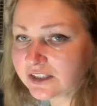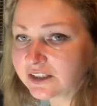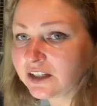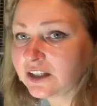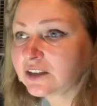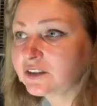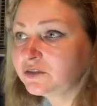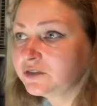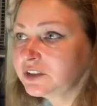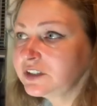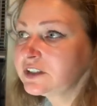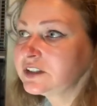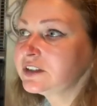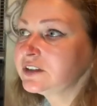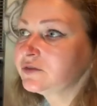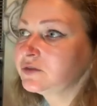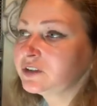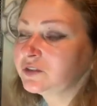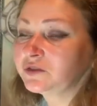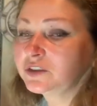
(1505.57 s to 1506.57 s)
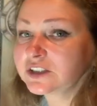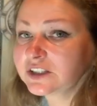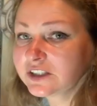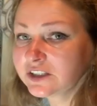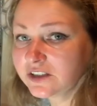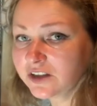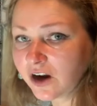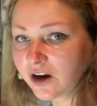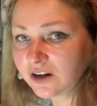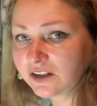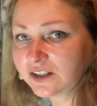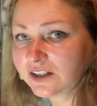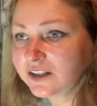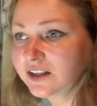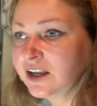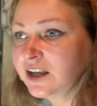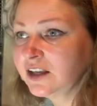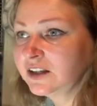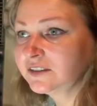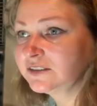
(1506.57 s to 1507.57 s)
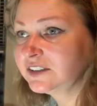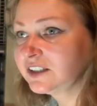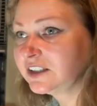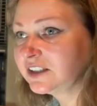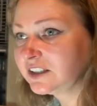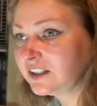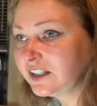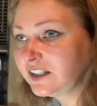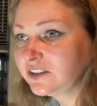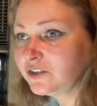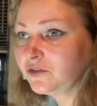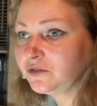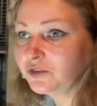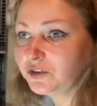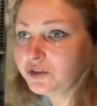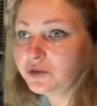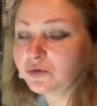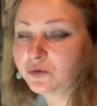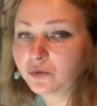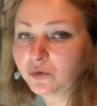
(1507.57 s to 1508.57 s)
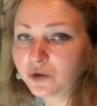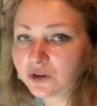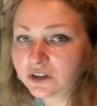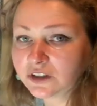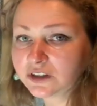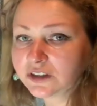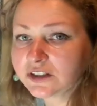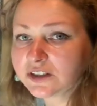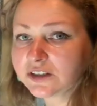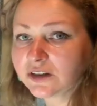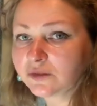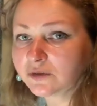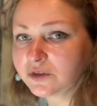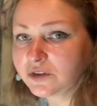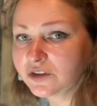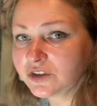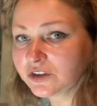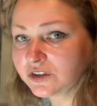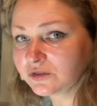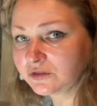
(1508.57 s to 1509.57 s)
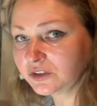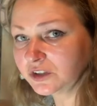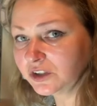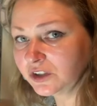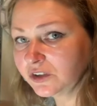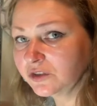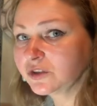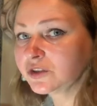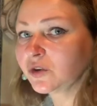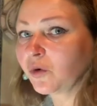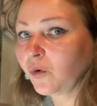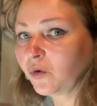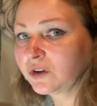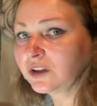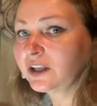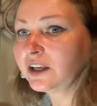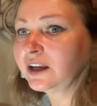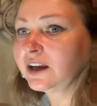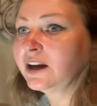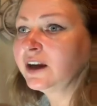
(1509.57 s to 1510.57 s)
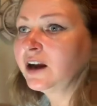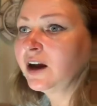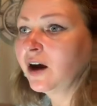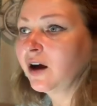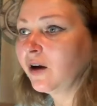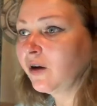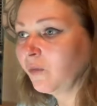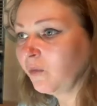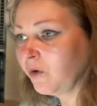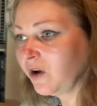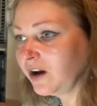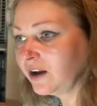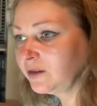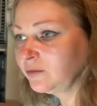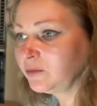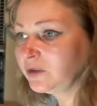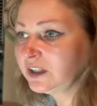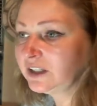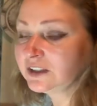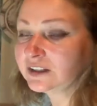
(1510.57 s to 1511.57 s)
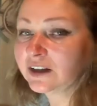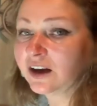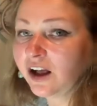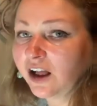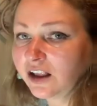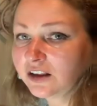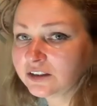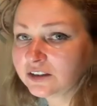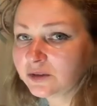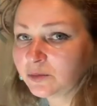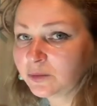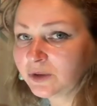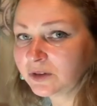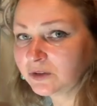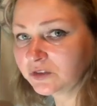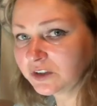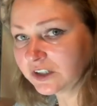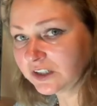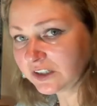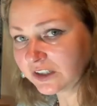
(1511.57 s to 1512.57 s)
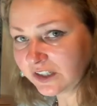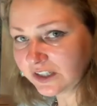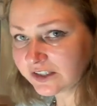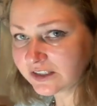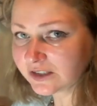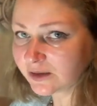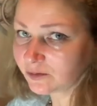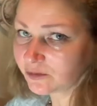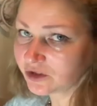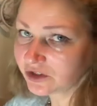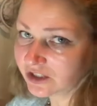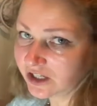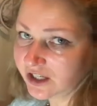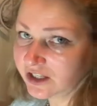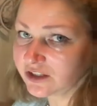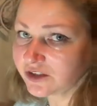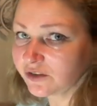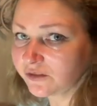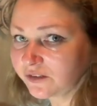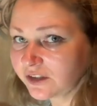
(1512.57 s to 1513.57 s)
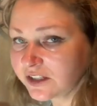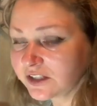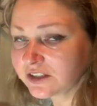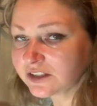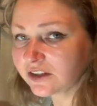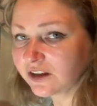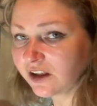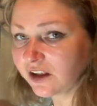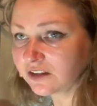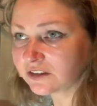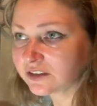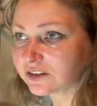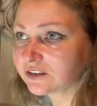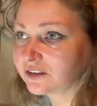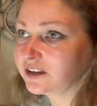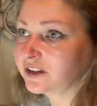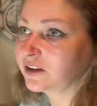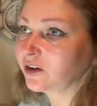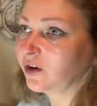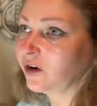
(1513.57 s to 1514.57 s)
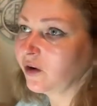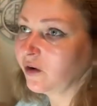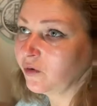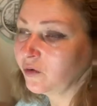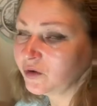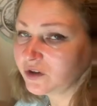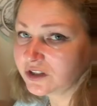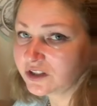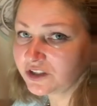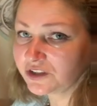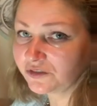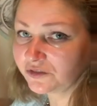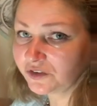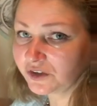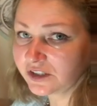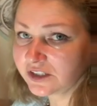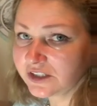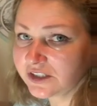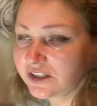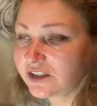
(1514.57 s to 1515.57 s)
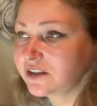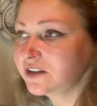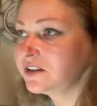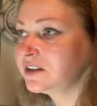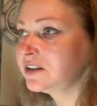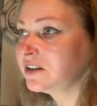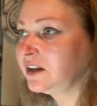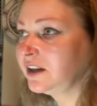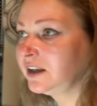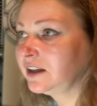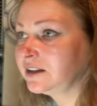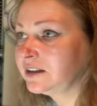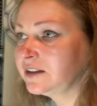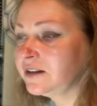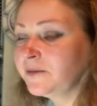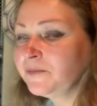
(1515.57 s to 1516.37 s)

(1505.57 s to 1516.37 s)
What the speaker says: Like when we started, we create few works, which is we use only one main color, but we create some shades of this color, like orange for instance, and